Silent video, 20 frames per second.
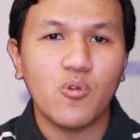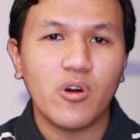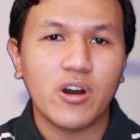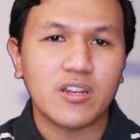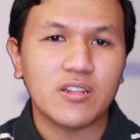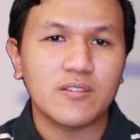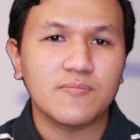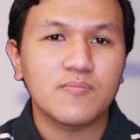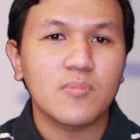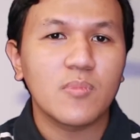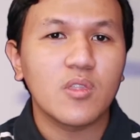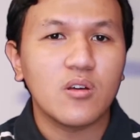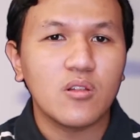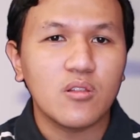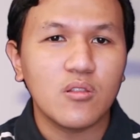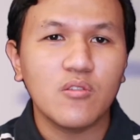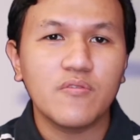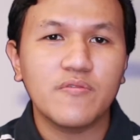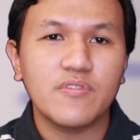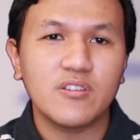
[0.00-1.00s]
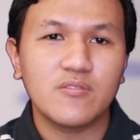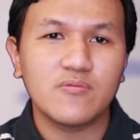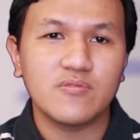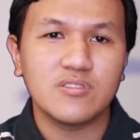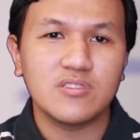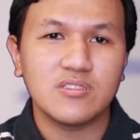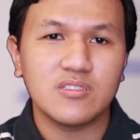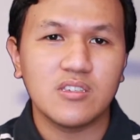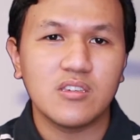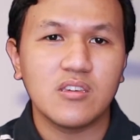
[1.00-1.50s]
1, low
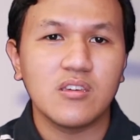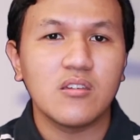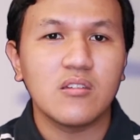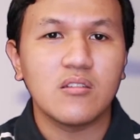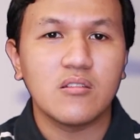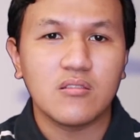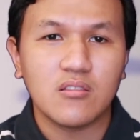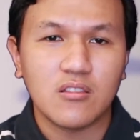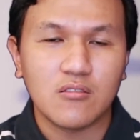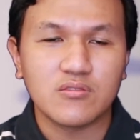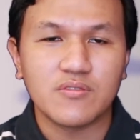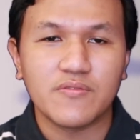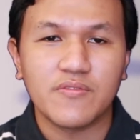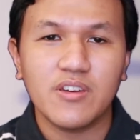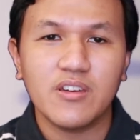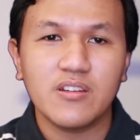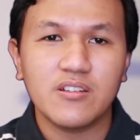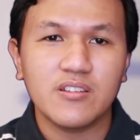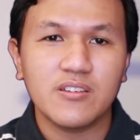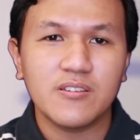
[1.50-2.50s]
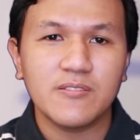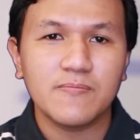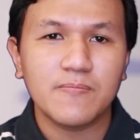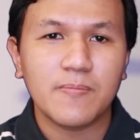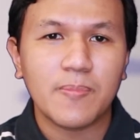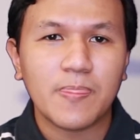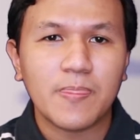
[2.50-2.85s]
frequency, low severity,